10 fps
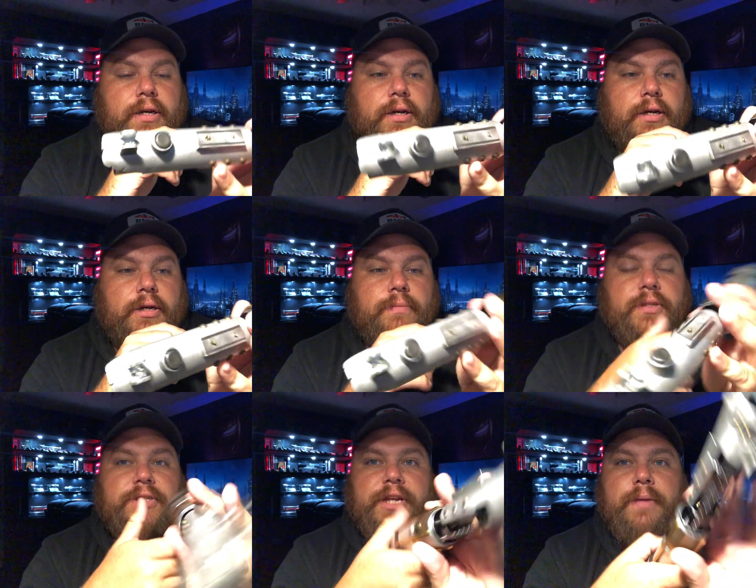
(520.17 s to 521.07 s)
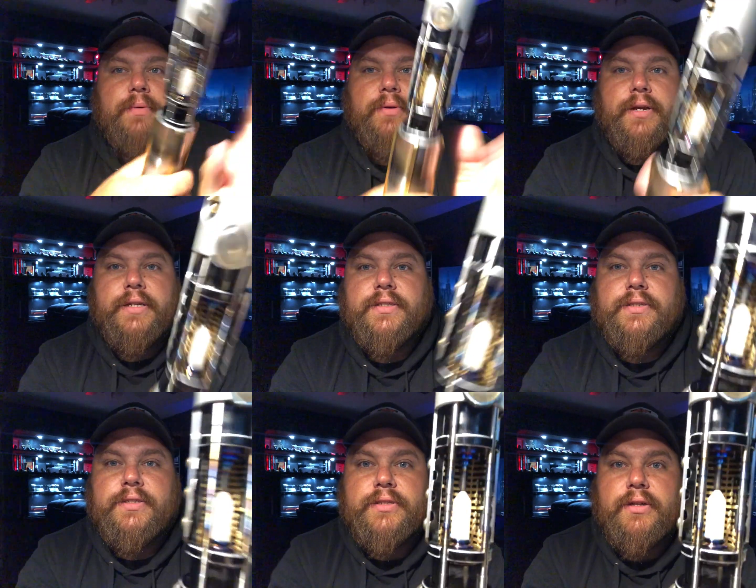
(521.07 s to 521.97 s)
Um, the chamber is
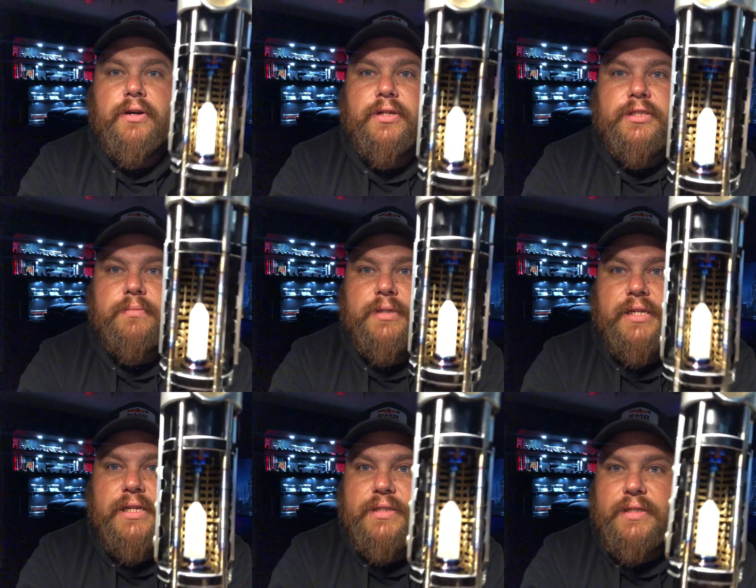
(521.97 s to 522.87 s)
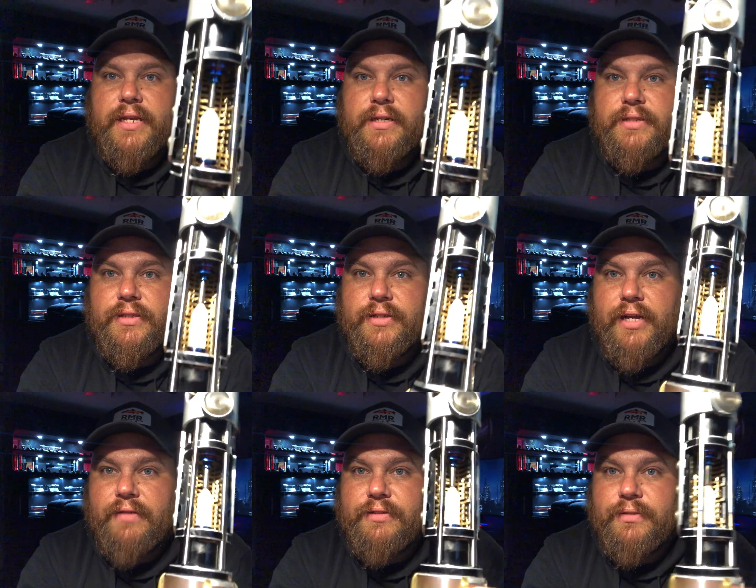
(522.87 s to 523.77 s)
just awesome. He heat stained it so you
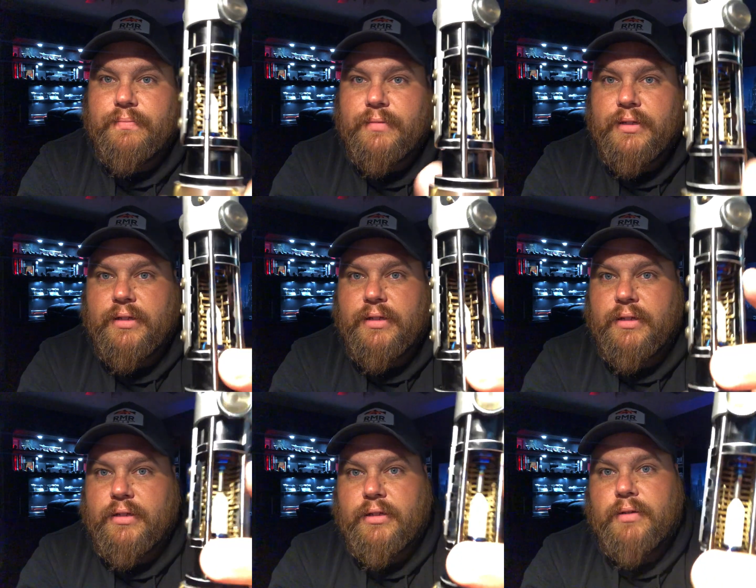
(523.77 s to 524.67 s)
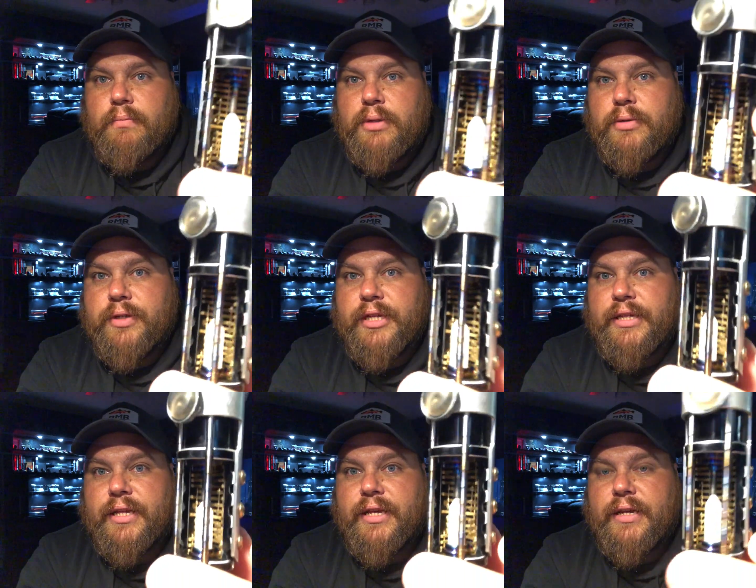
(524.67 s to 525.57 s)
have some bluing
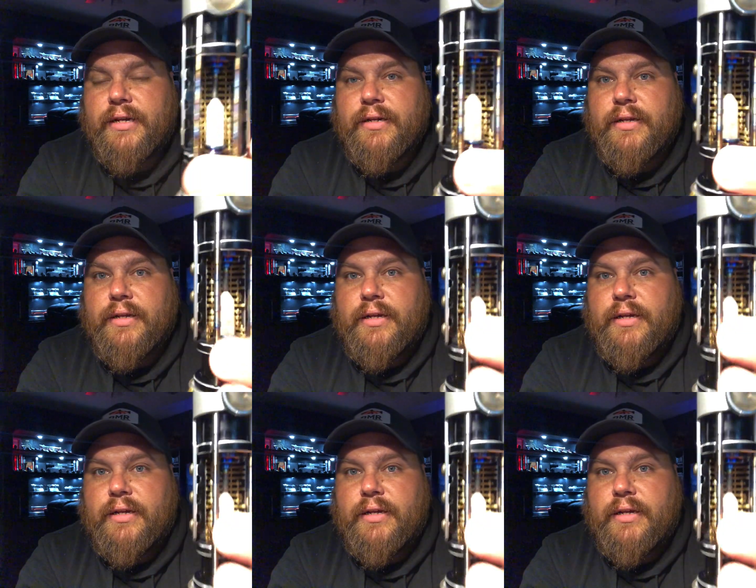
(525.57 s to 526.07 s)
in there.